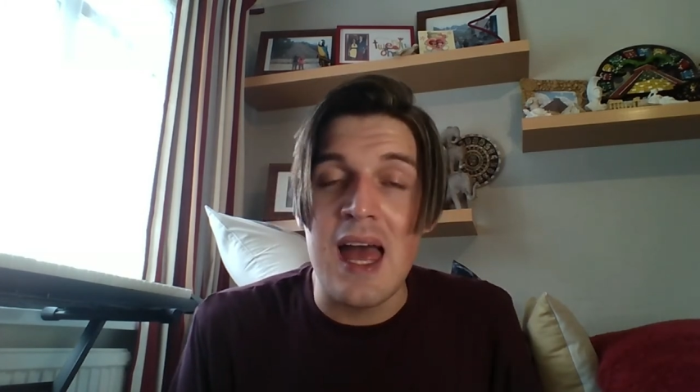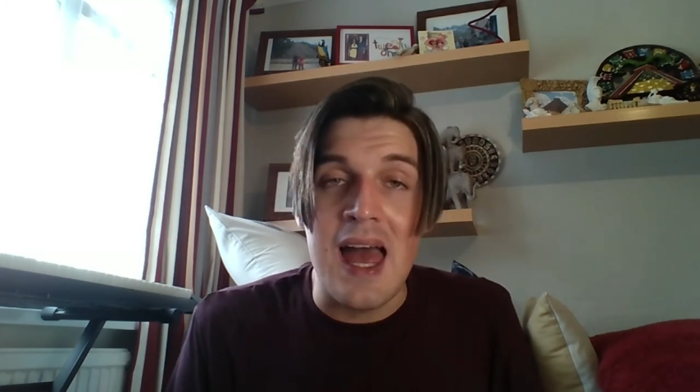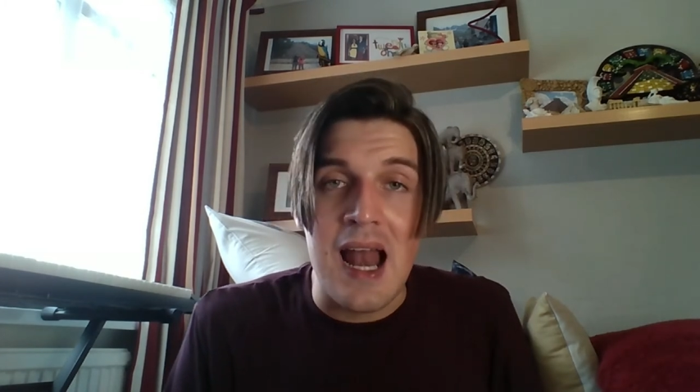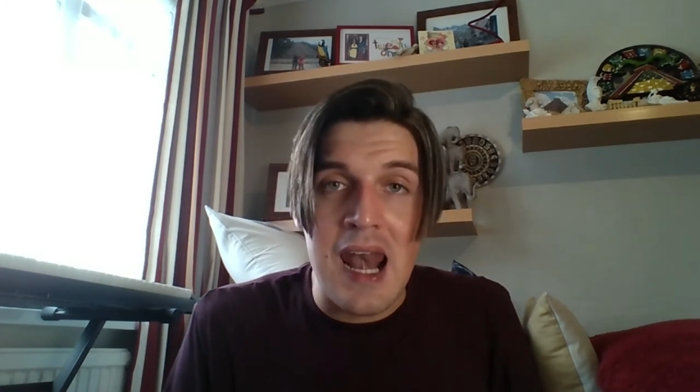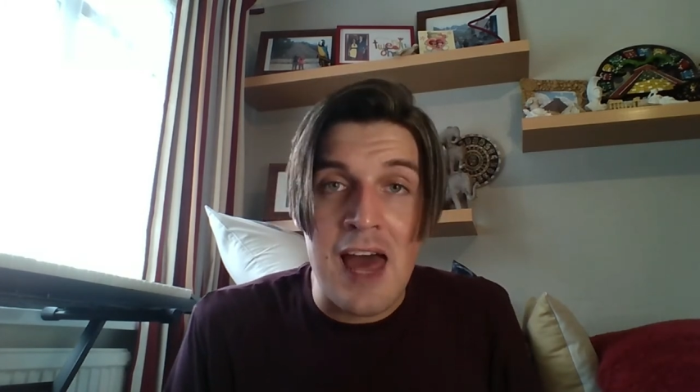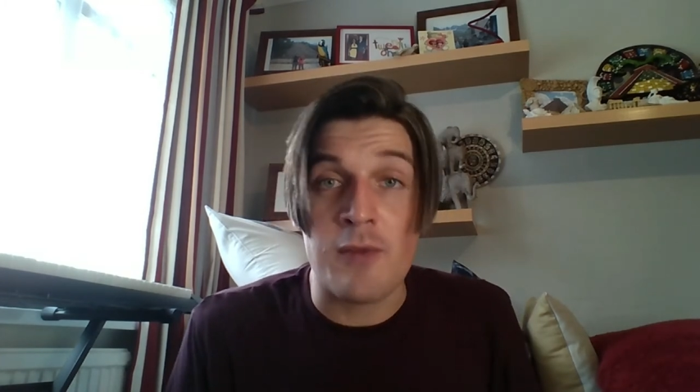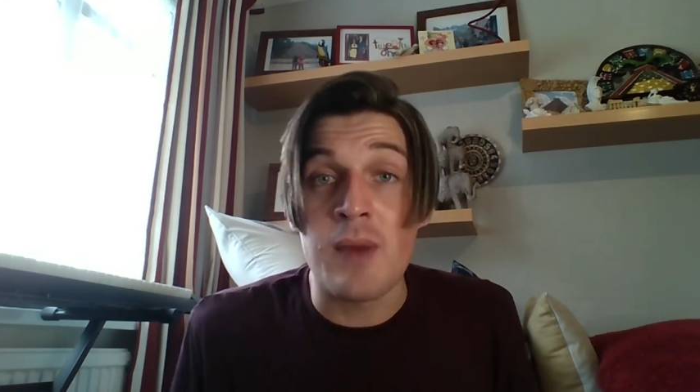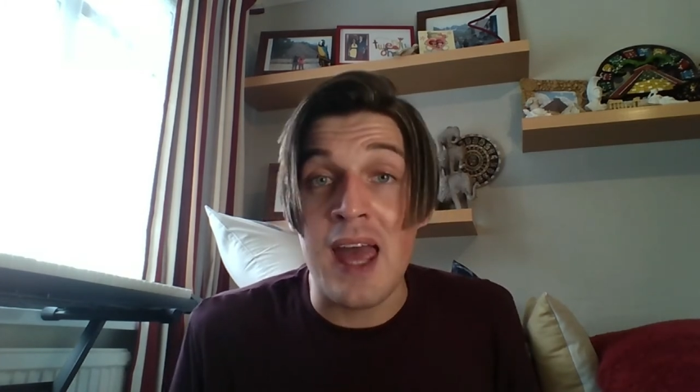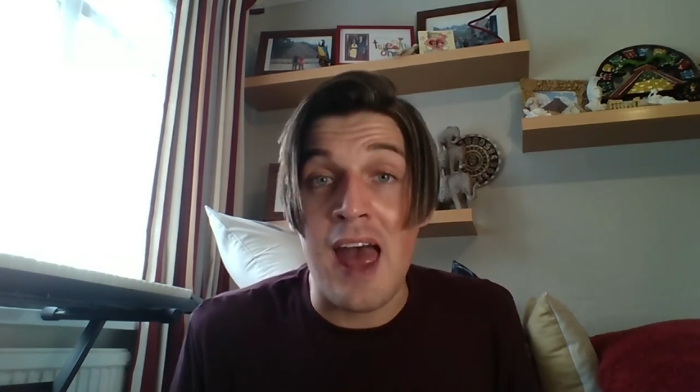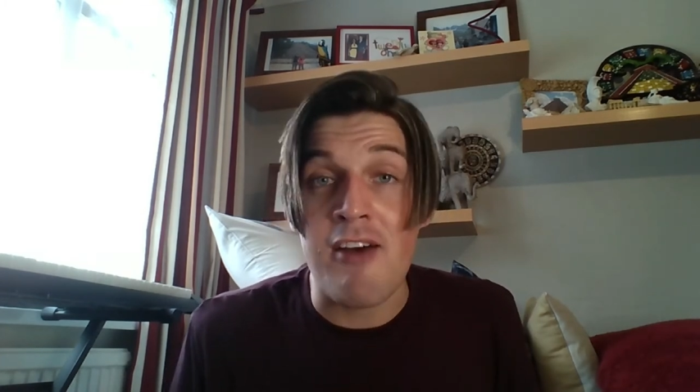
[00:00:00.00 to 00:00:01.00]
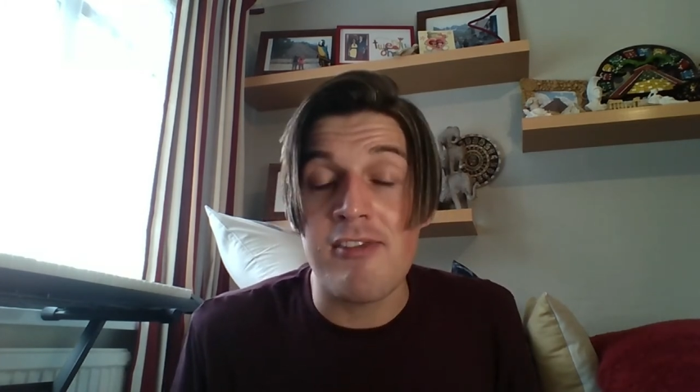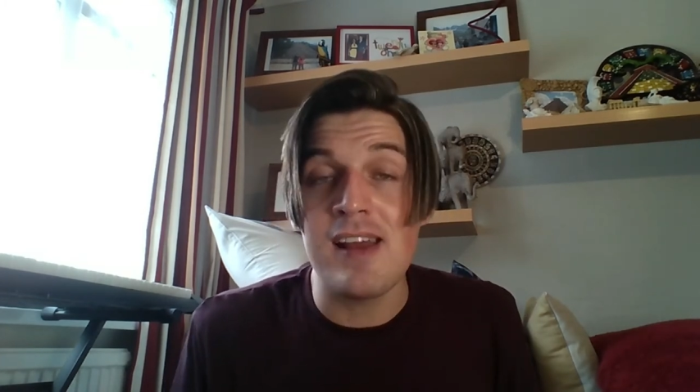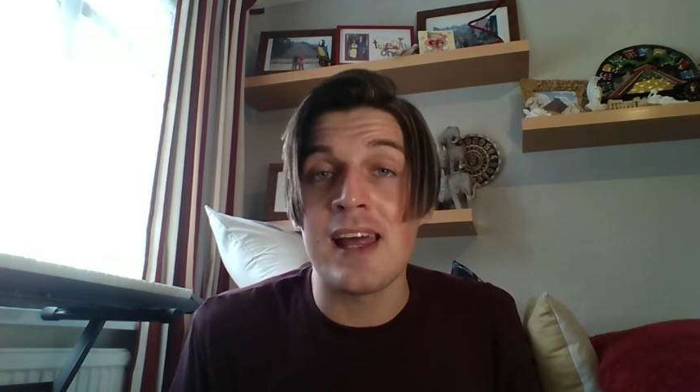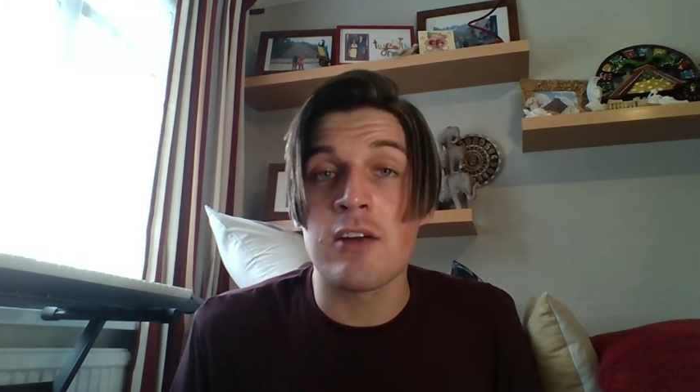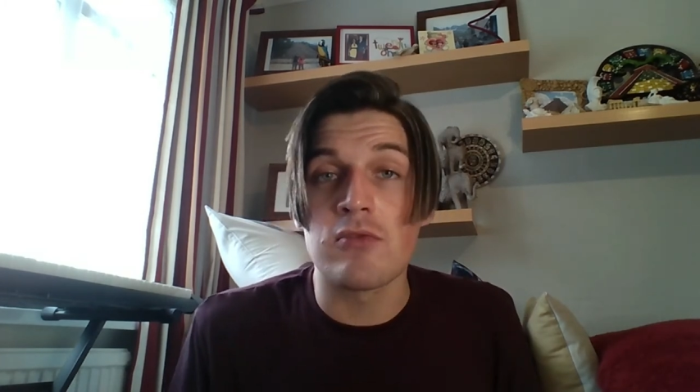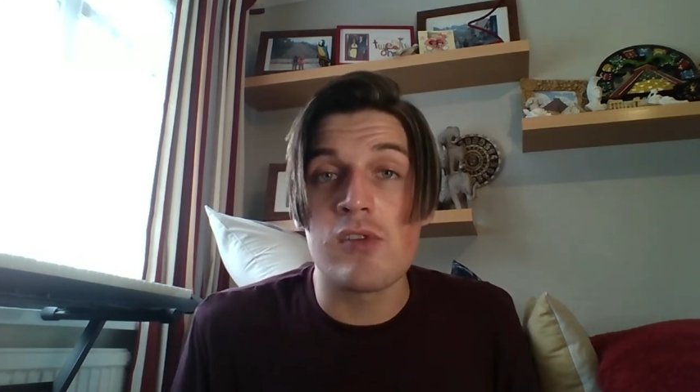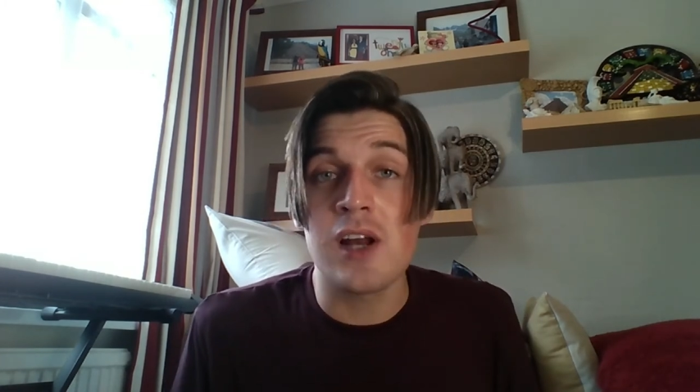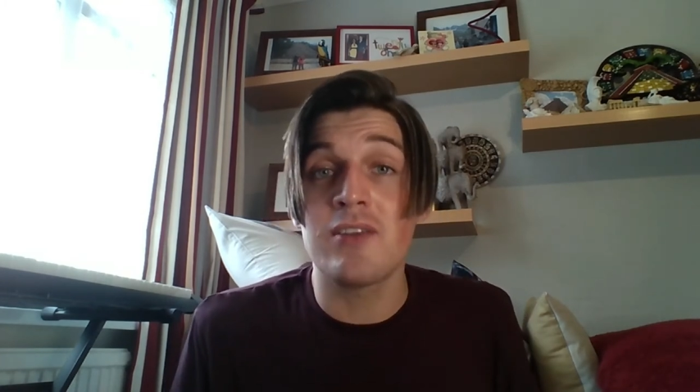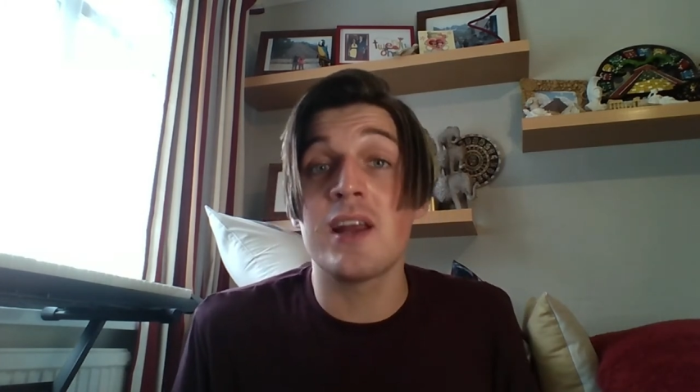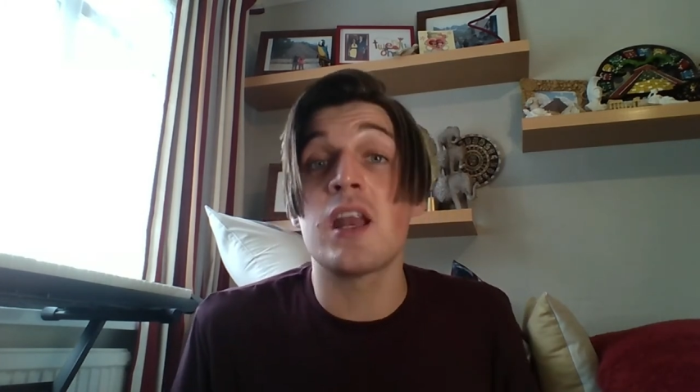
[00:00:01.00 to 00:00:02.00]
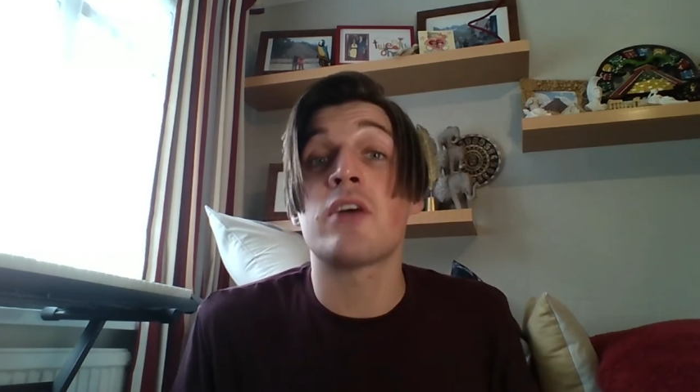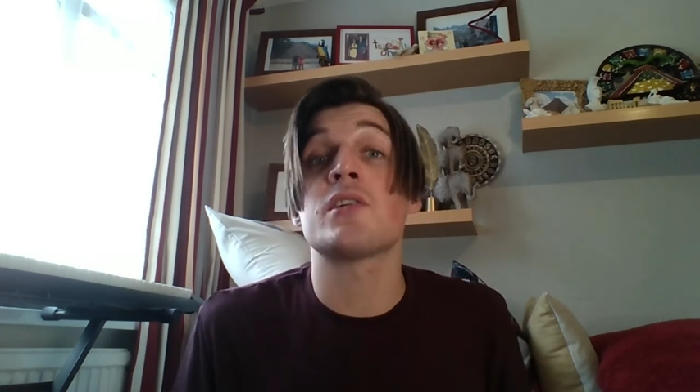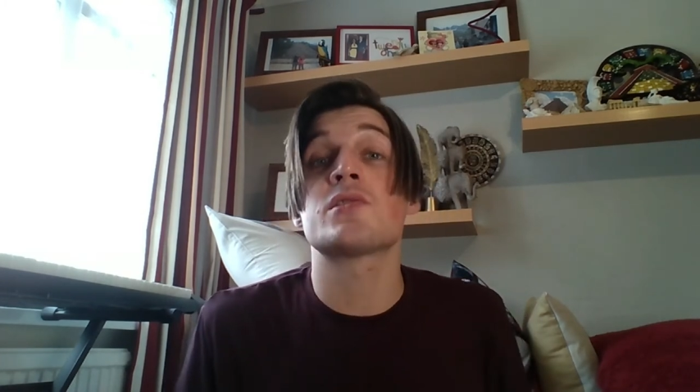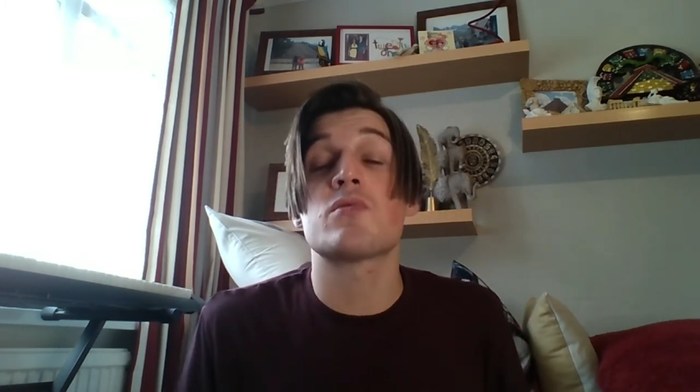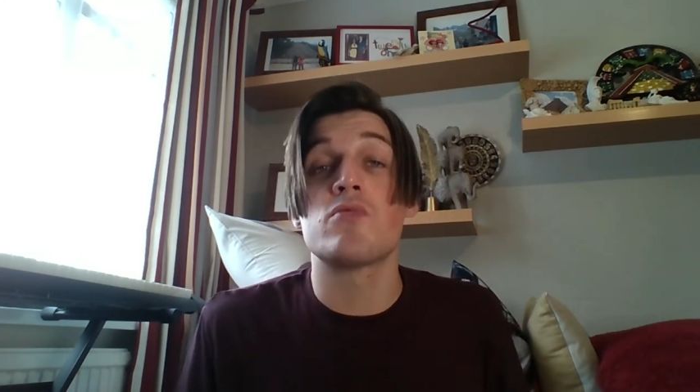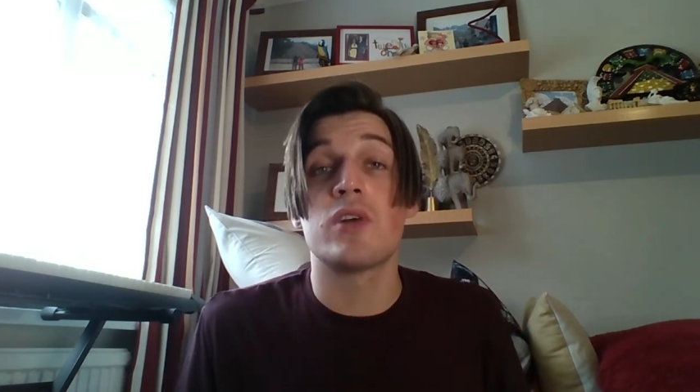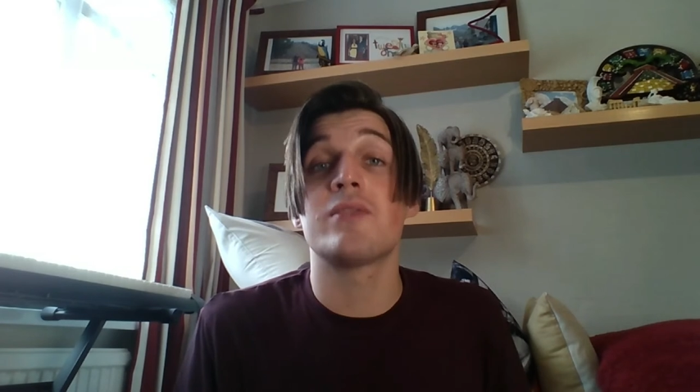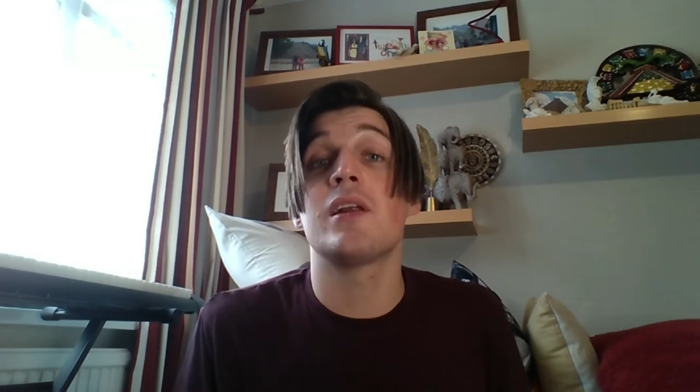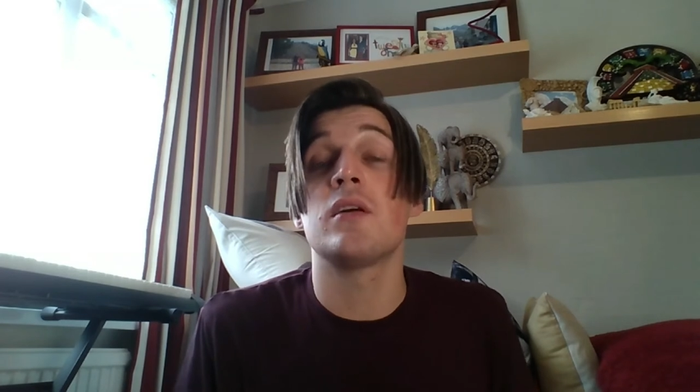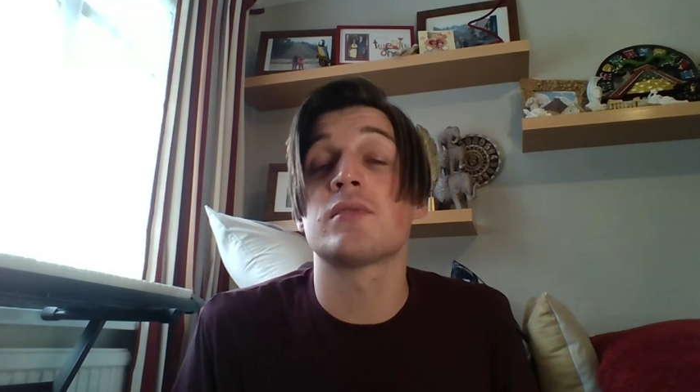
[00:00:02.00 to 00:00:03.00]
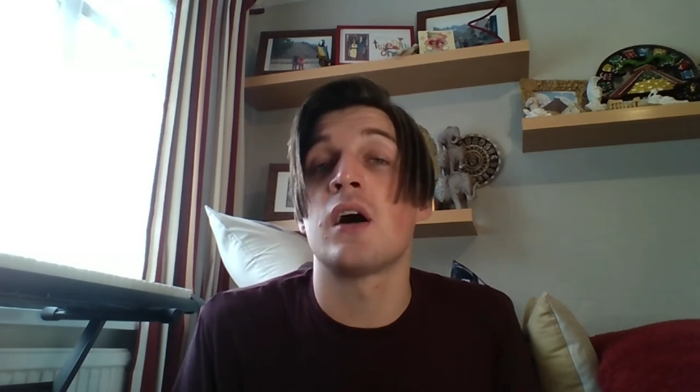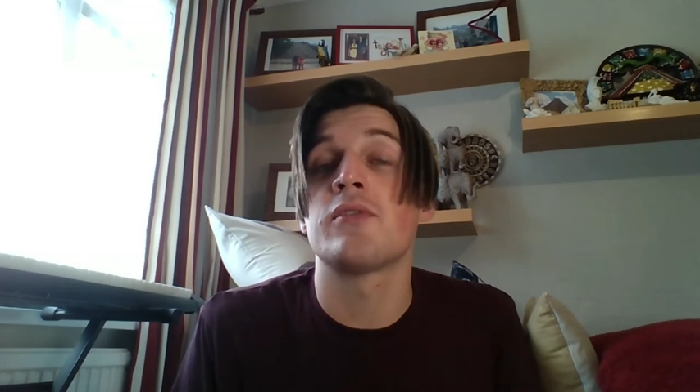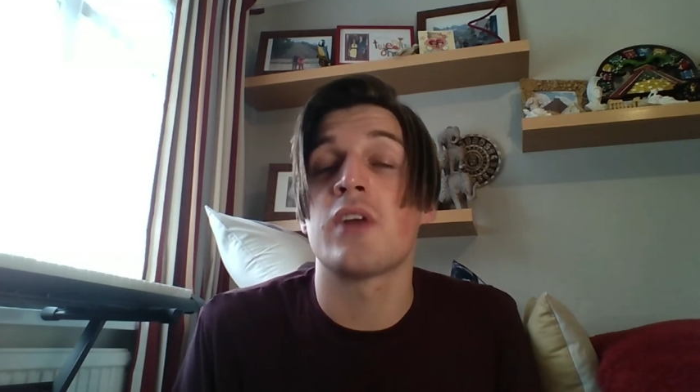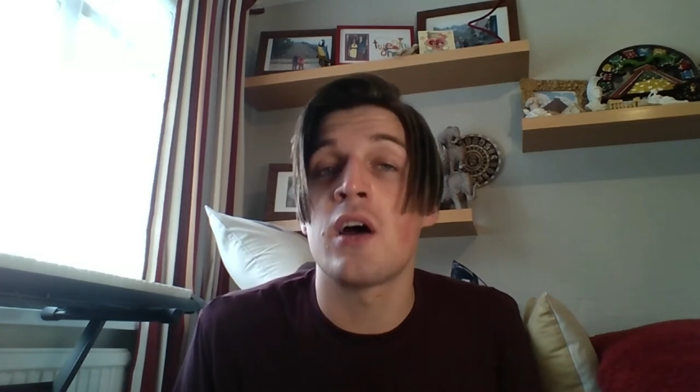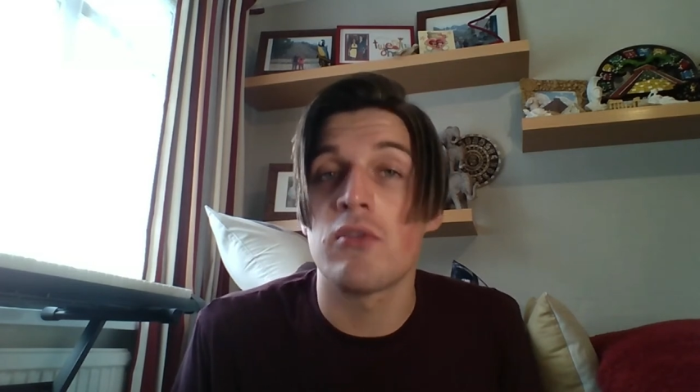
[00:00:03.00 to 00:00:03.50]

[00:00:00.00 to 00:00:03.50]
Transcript: left my hair feeling really, really nourished, really, really looked after,